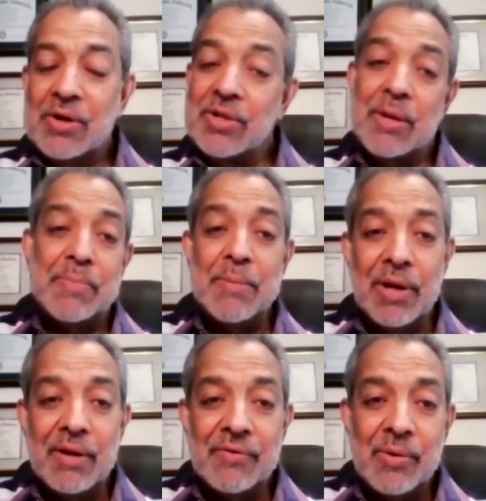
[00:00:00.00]
because there are
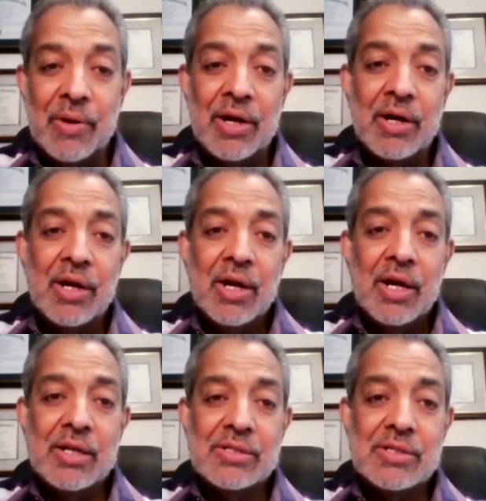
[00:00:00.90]
people everywhere.
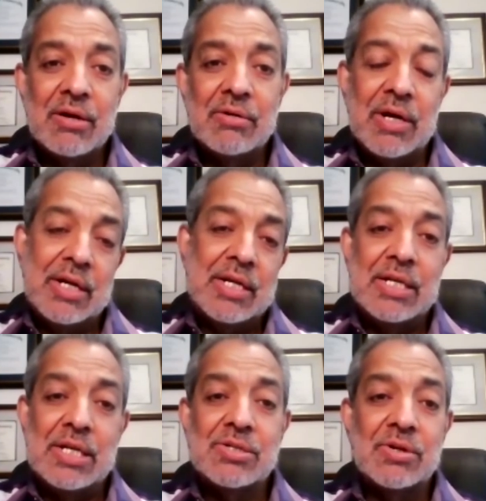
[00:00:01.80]
And so
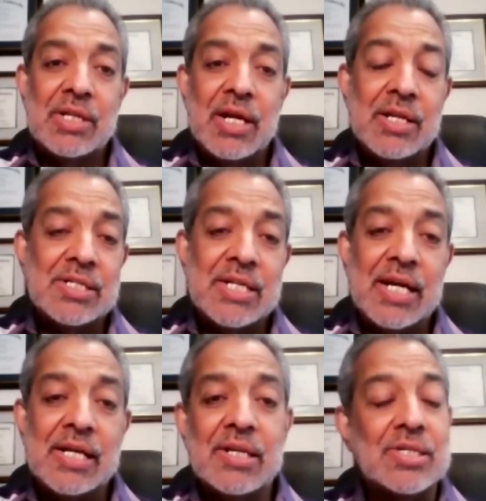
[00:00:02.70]
he just stood there,
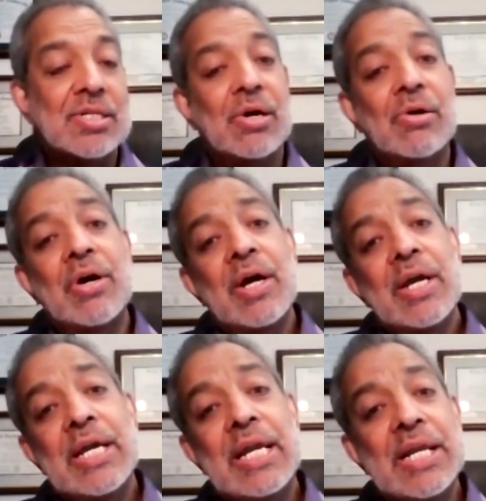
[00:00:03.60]
just taking the
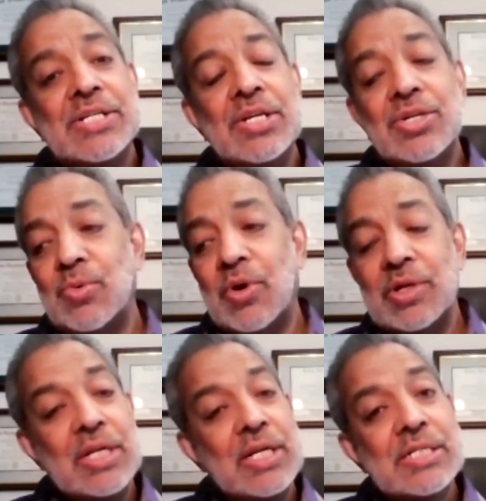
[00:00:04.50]
show. He listened to
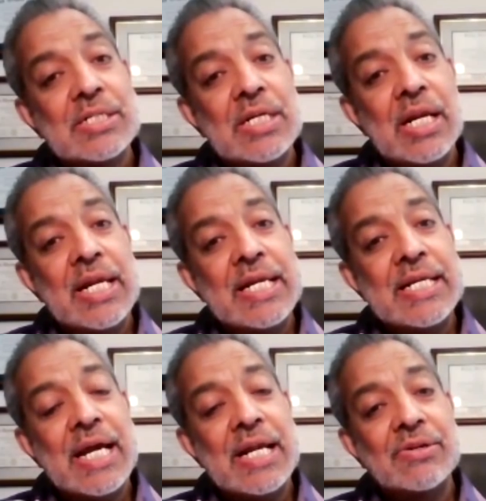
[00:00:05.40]
what these
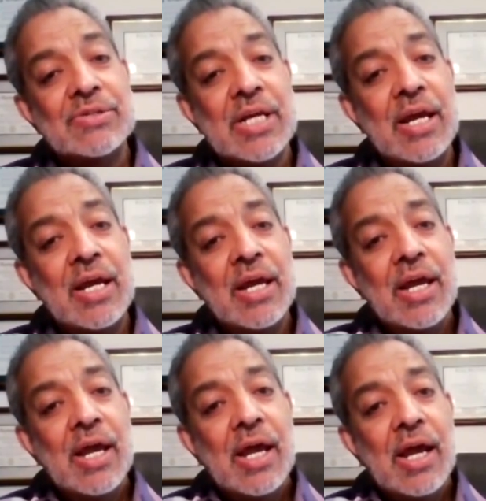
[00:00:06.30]
ladies had to say.
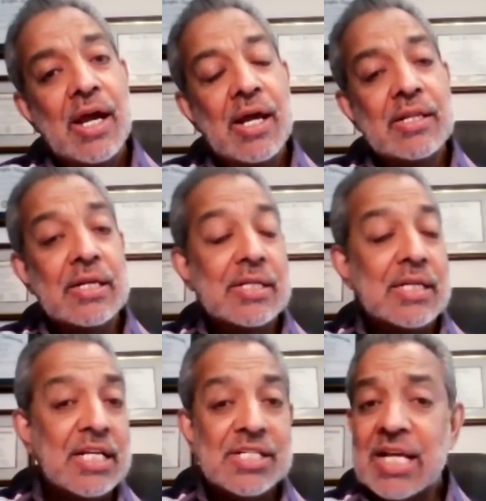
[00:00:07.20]
And
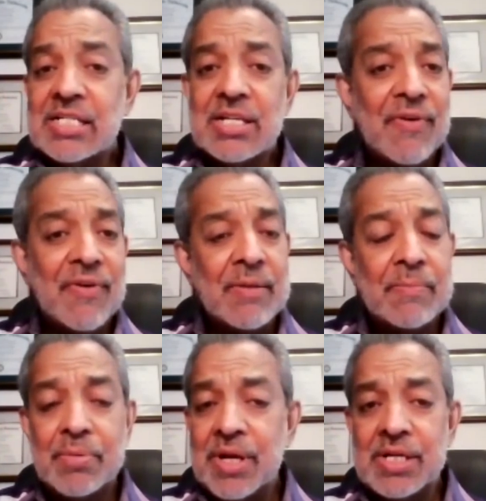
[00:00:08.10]
these ladies
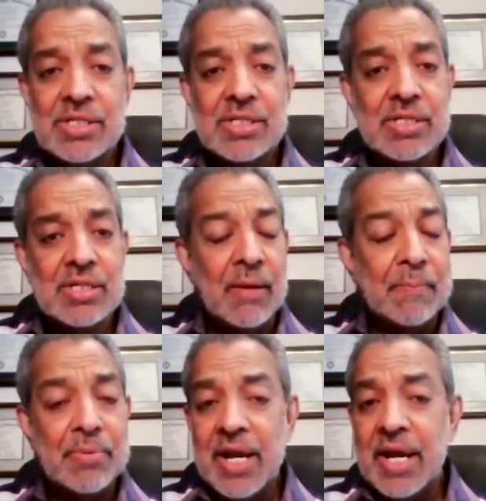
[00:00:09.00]
testified, preached,
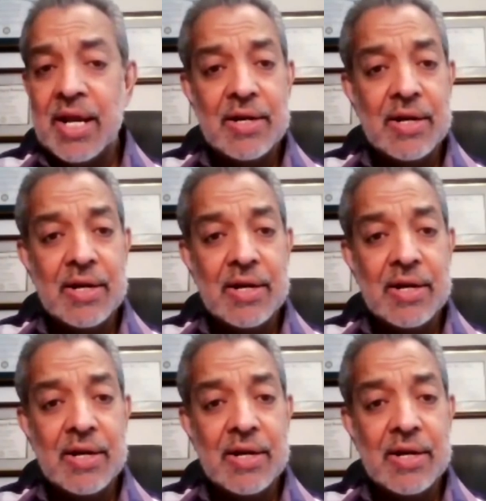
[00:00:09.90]
prayed,